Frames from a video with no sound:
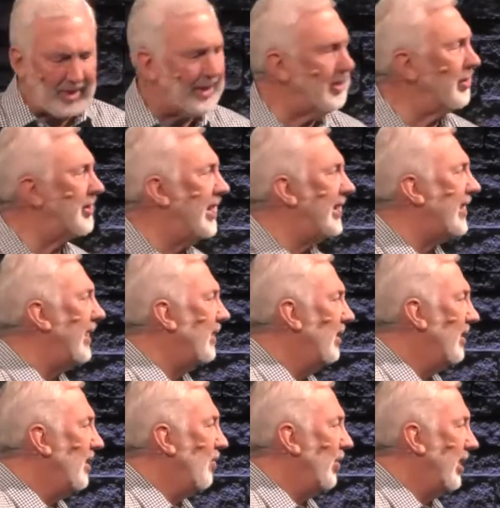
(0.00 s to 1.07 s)
you're thinking,
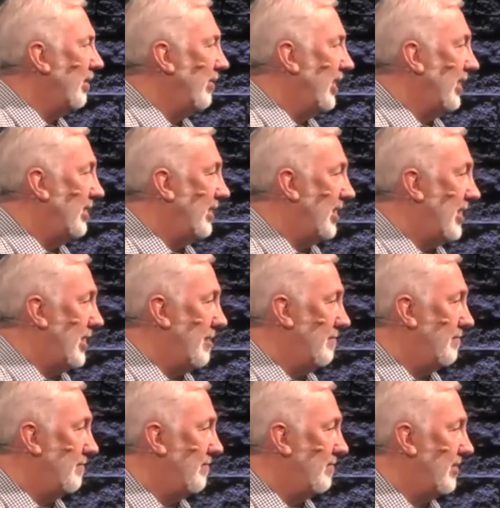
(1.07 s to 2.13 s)
wait a minute, um,
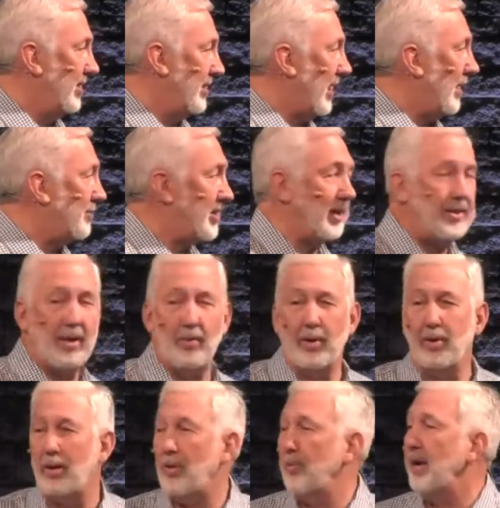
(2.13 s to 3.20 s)
adoption. I thought we
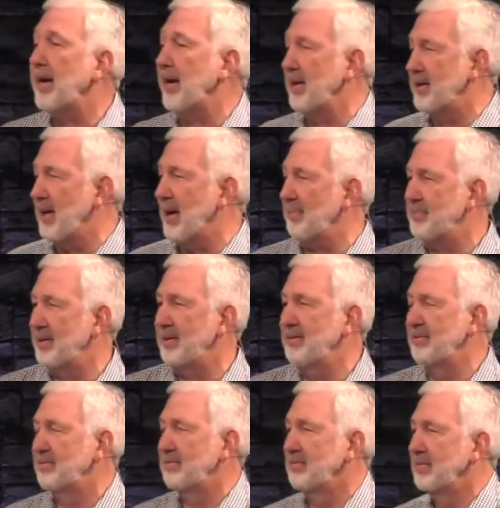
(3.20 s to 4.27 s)
were already adopted
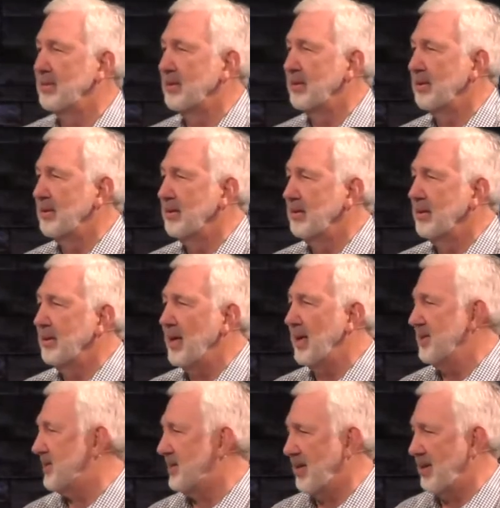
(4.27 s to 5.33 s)

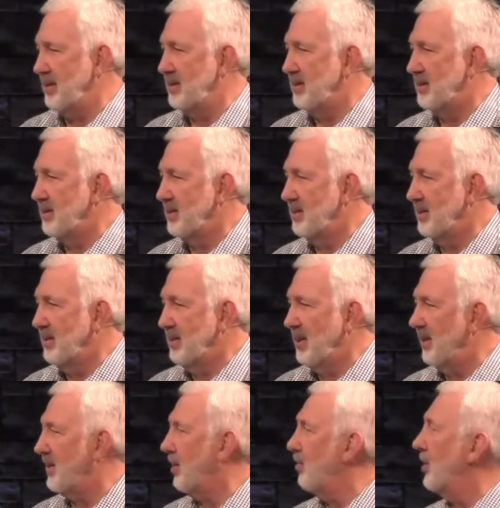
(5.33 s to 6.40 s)
as sons.
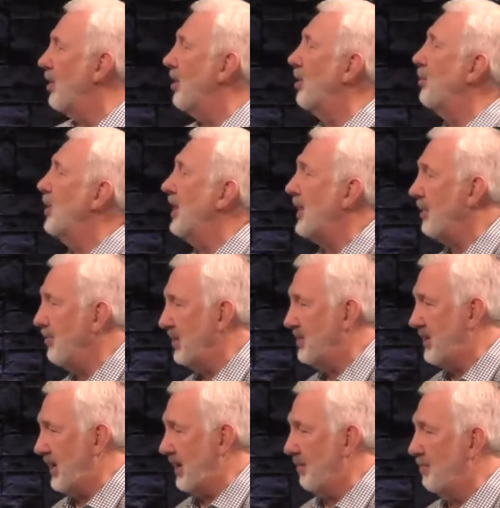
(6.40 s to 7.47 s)
I thought we were already
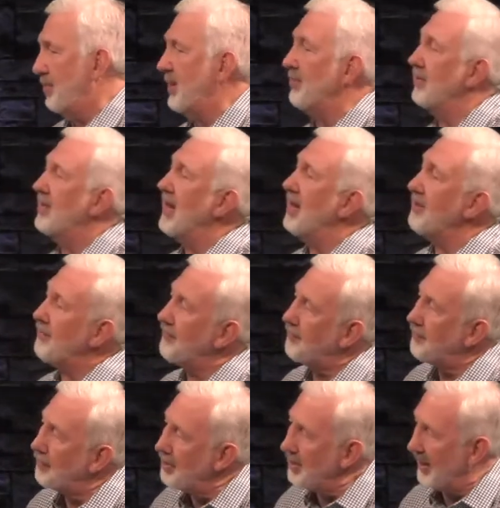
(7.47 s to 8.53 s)
redeemed, but not
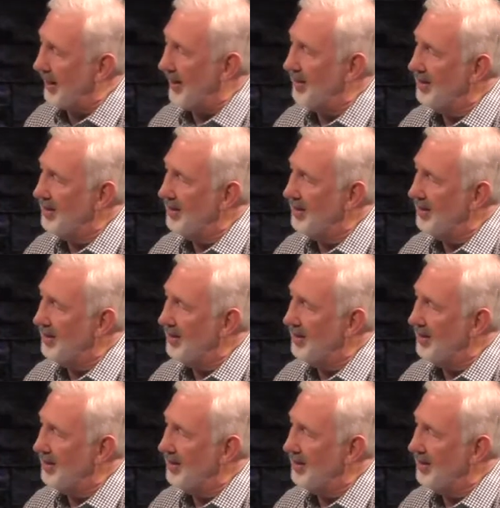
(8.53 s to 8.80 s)
fully.